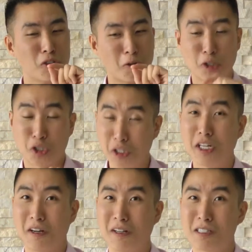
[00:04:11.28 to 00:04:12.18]
or should
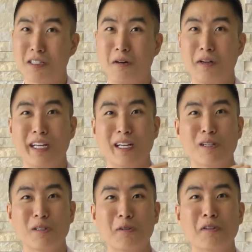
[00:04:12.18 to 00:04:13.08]
it also
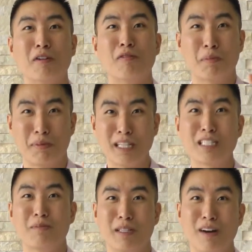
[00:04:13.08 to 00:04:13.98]
include the
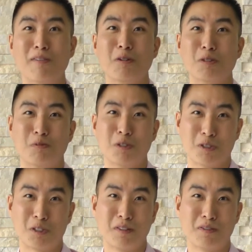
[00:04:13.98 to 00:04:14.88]
replacement of those
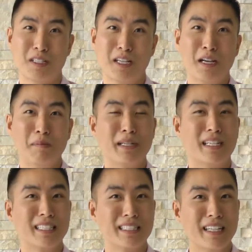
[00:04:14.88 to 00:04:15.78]
reserves?
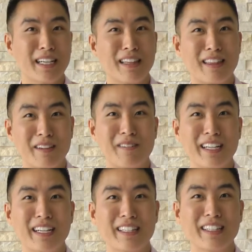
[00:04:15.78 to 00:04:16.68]
Because
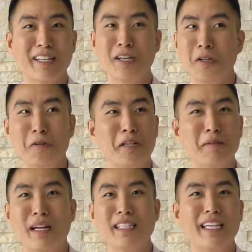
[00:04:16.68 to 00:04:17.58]
theoretically, you
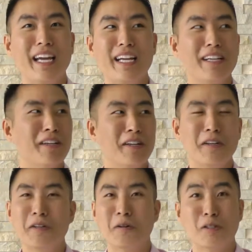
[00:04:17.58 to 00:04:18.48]
can
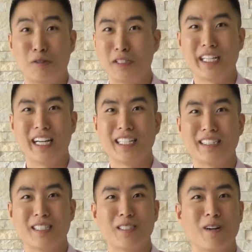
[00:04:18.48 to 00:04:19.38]
maintain your drilling
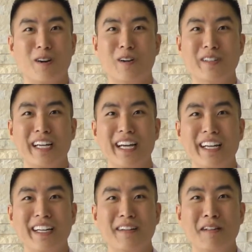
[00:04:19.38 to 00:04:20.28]
assets all
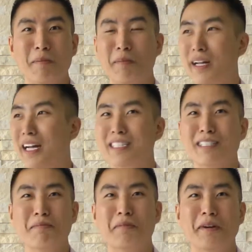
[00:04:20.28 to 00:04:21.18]
day, but at
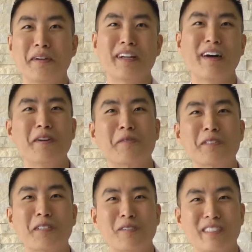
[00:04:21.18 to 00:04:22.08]
some point you're gonna have no
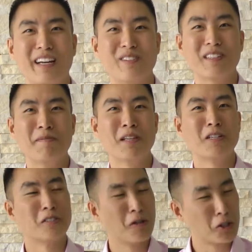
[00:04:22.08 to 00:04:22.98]
reserves left.
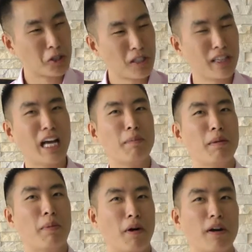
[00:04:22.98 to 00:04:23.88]
So shouldn't
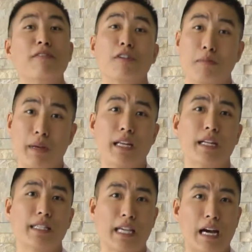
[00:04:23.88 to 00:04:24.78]
that be part of your
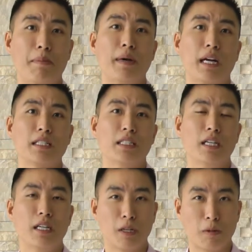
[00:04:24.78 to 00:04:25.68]
maintenance capex
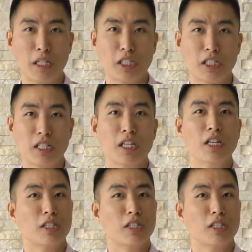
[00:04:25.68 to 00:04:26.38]
equation?